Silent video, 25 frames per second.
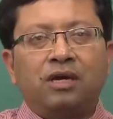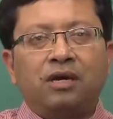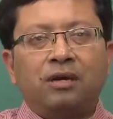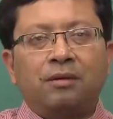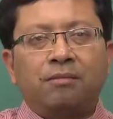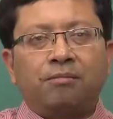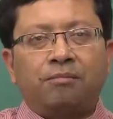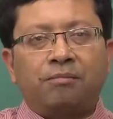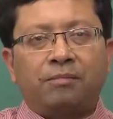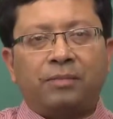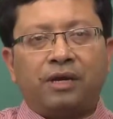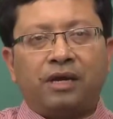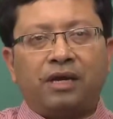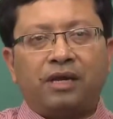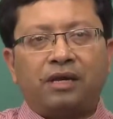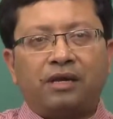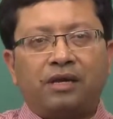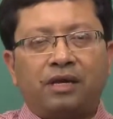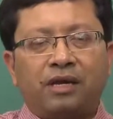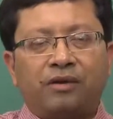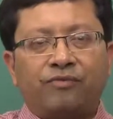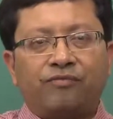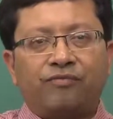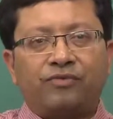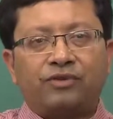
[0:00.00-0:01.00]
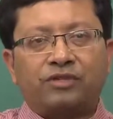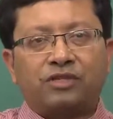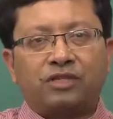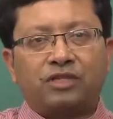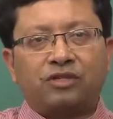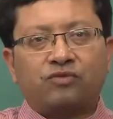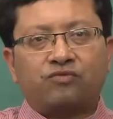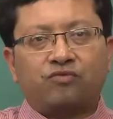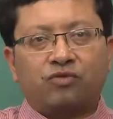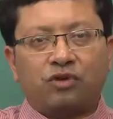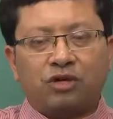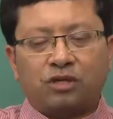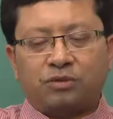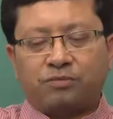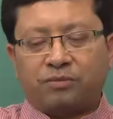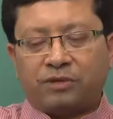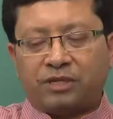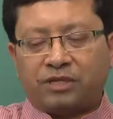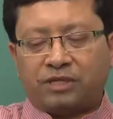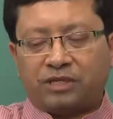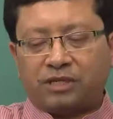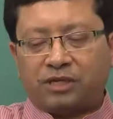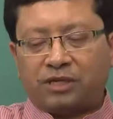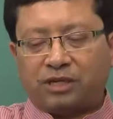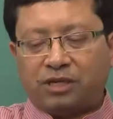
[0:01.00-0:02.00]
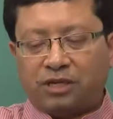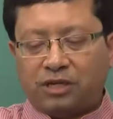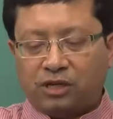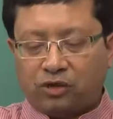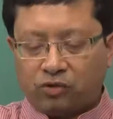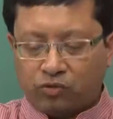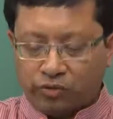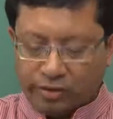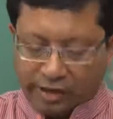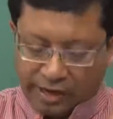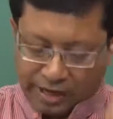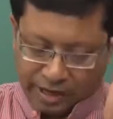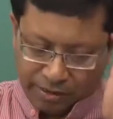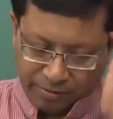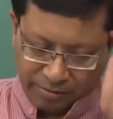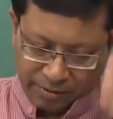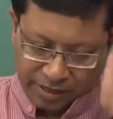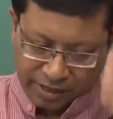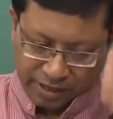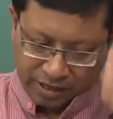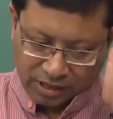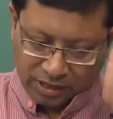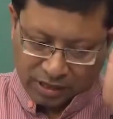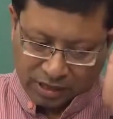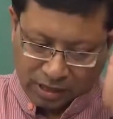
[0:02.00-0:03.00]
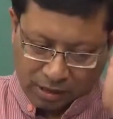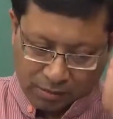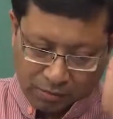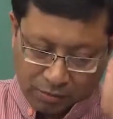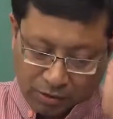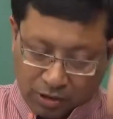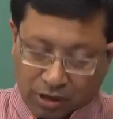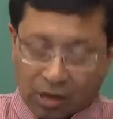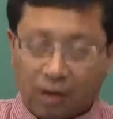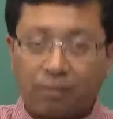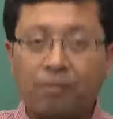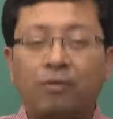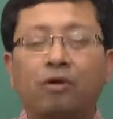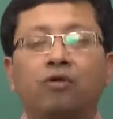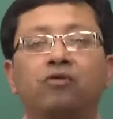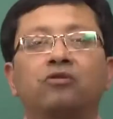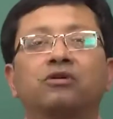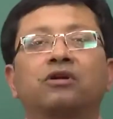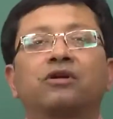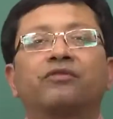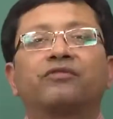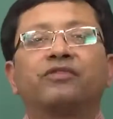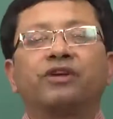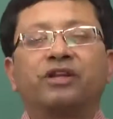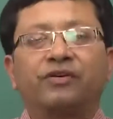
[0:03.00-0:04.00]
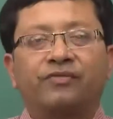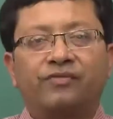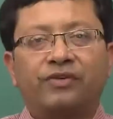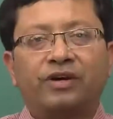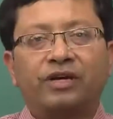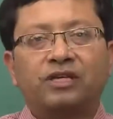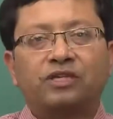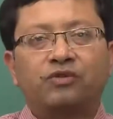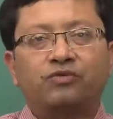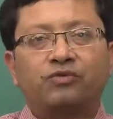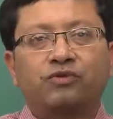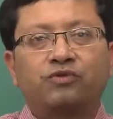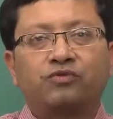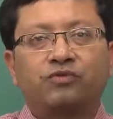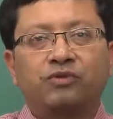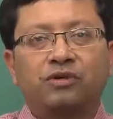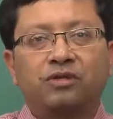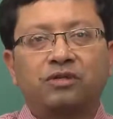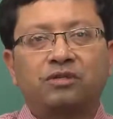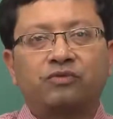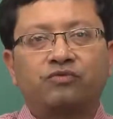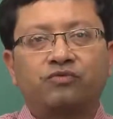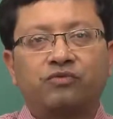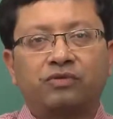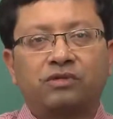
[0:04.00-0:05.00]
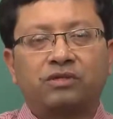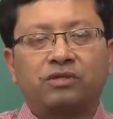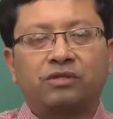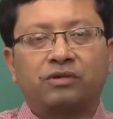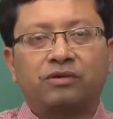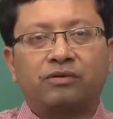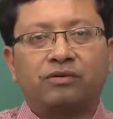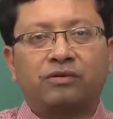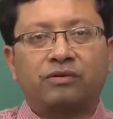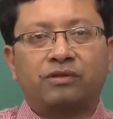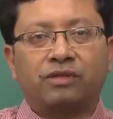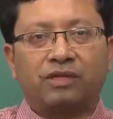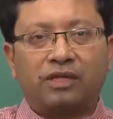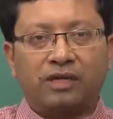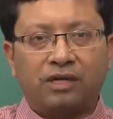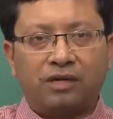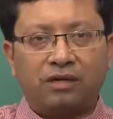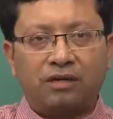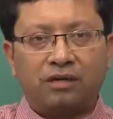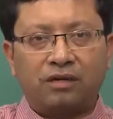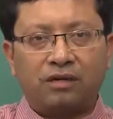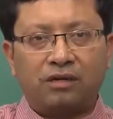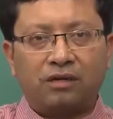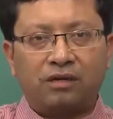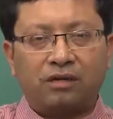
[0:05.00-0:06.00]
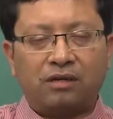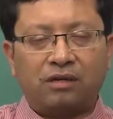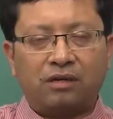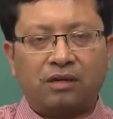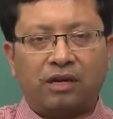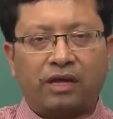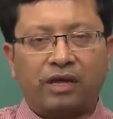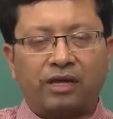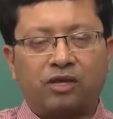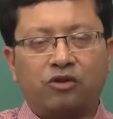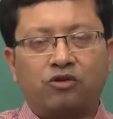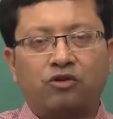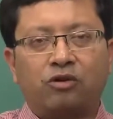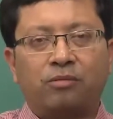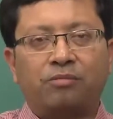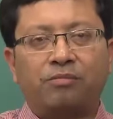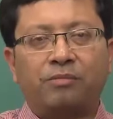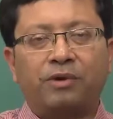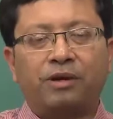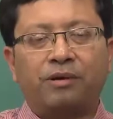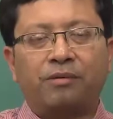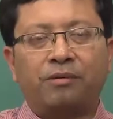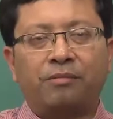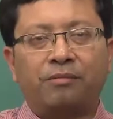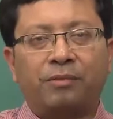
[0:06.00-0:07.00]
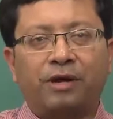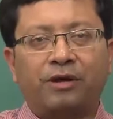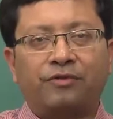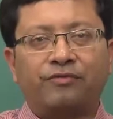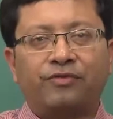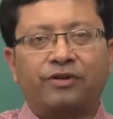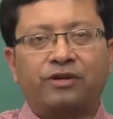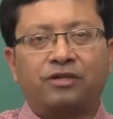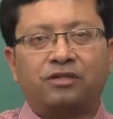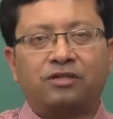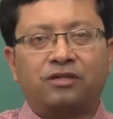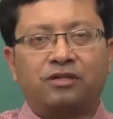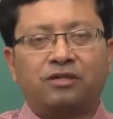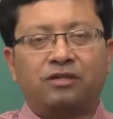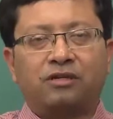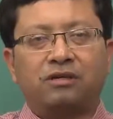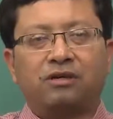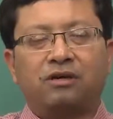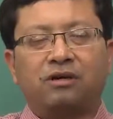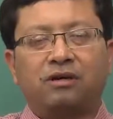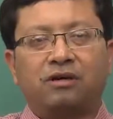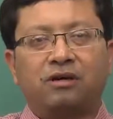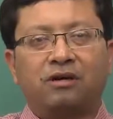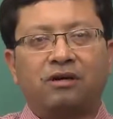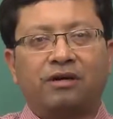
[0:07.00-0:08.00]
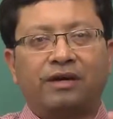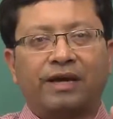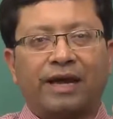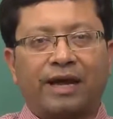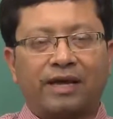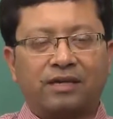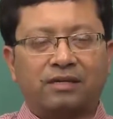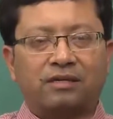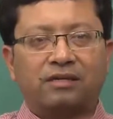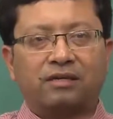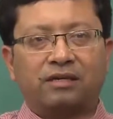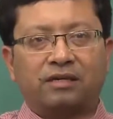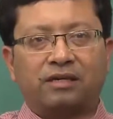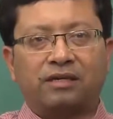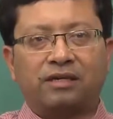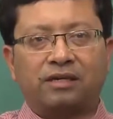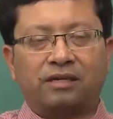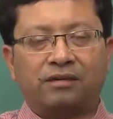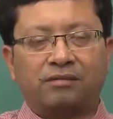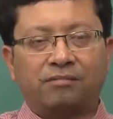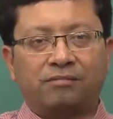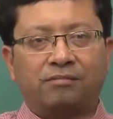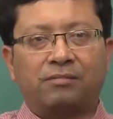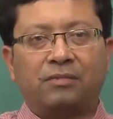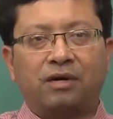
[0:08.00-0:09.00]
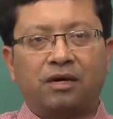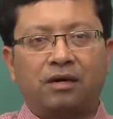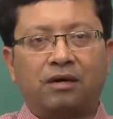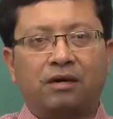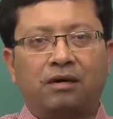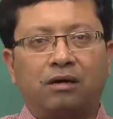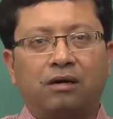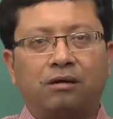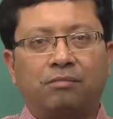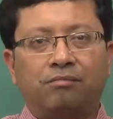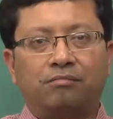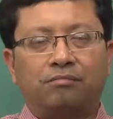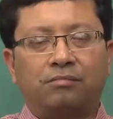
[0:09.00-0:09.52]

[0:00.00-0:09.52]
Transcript: Main emphasis was basically to eliminate the amount of defects which are there, like you are manufacturing a